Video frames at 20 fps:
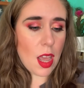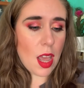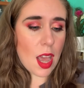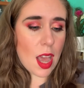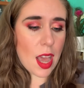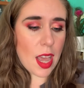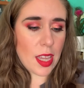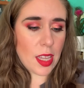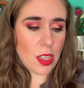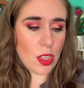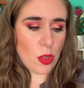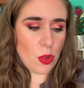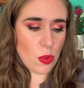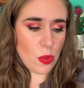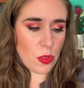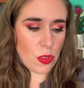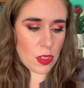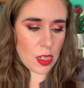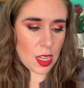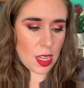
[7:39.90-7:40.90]
I
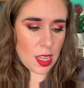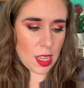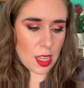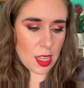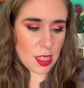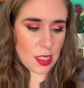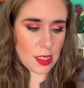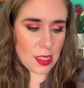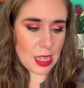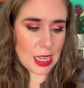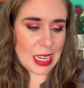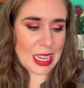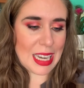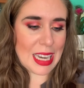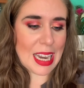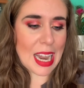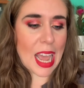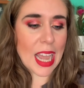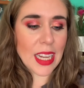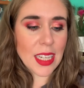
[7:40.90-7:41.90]
used it
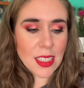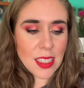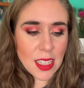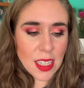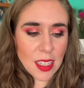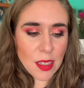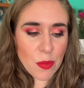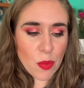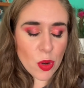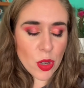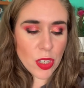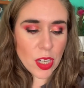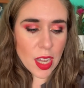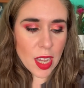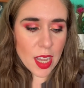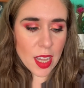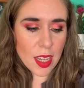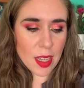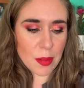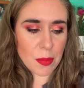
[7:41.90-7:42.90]
19 more
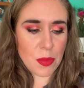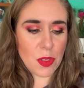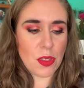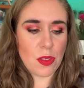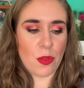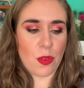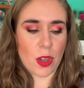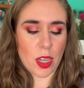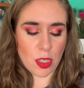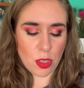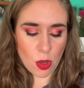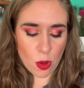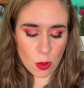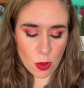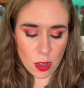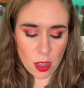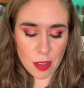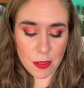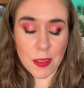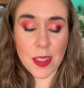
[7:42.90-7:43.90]
times for a
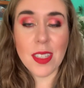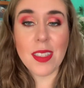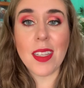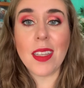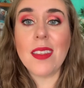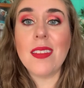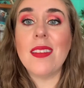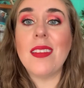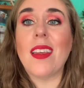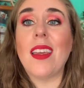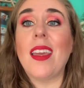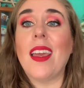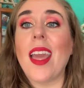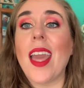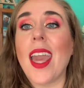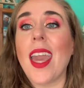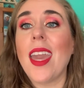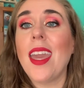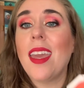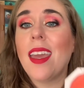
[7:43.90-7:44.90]
total of 60,
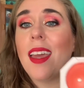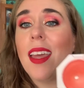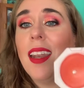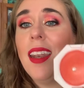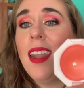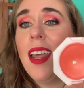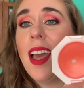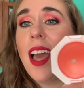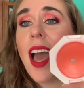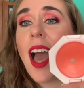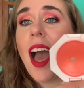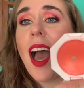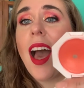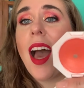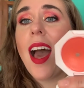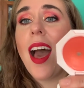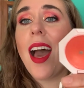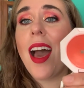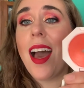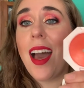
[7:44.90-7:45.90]
and
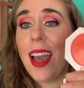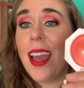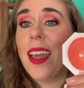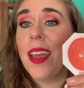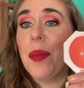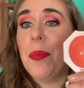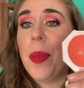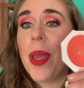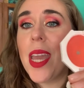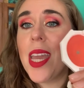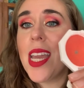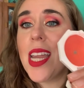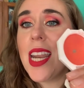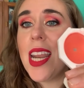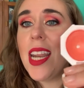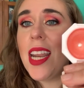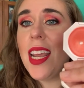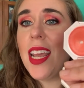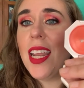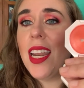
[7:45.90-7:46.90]
I hit pan
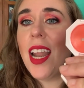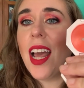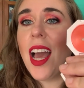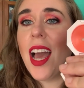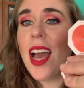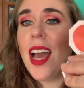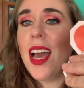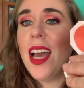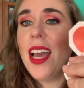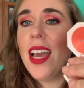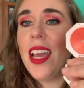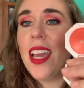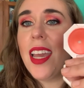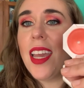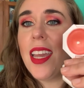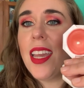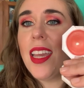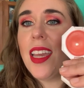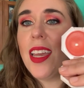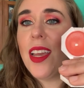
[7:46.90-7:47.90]
in it.
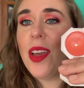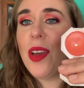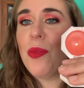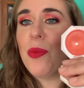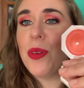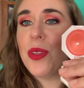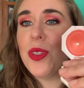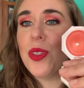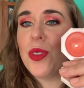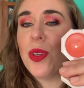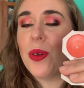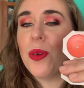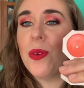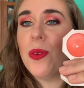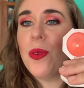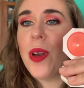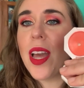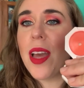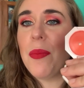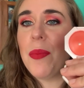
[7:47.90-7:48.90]
I was
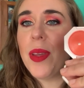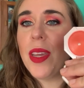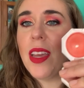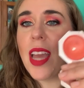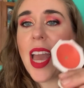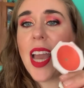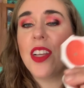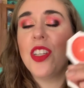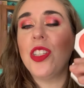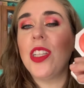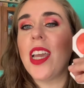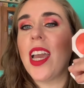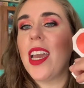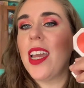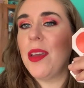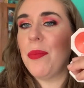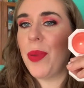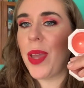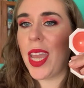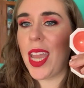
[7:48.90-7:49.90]
so happy. Actually, I
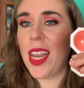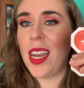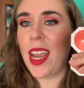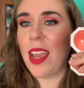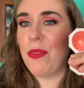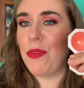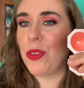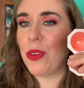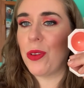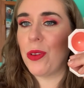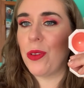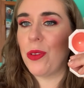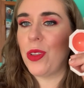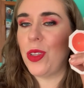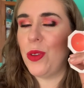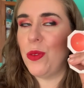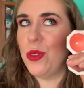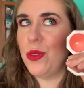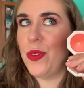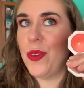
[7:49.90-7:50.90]
hit pan after
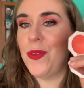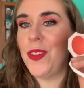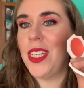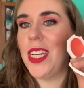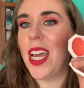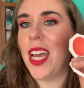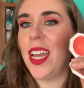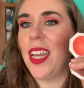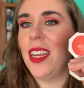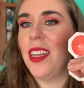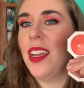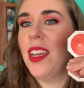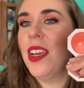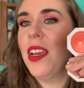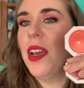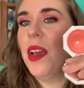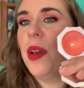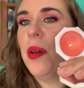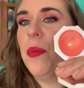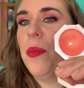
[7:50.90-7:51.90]
use 59,
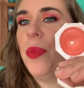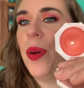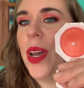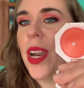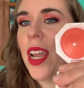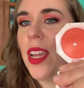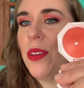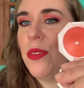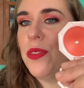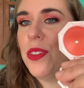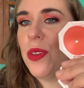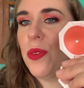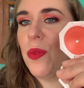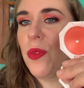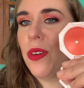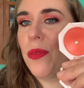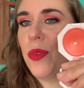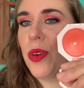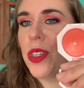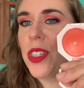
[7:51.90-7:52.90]
but I used it
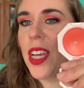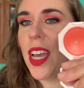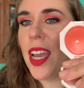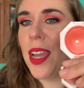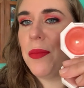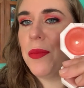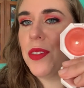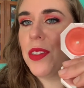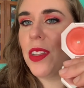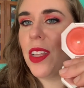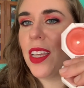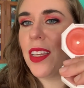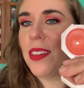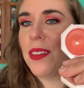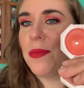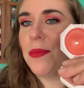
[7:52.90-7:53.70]
one more time to like